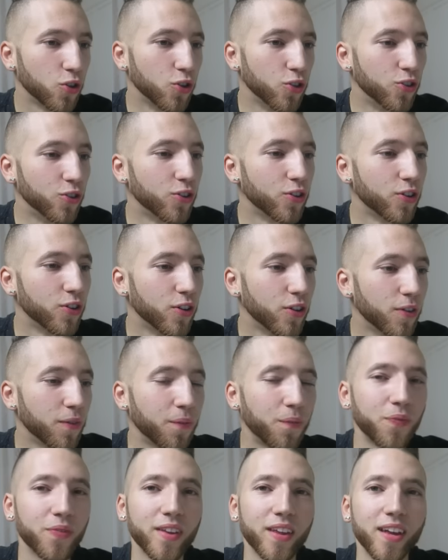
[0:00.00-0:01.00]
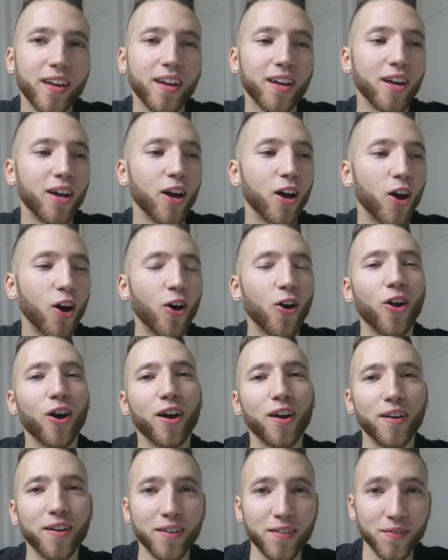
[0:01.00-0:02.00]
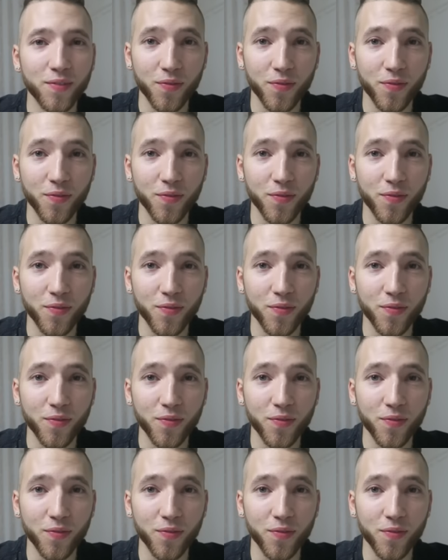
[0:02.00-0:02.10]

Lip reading: Dude. Alright.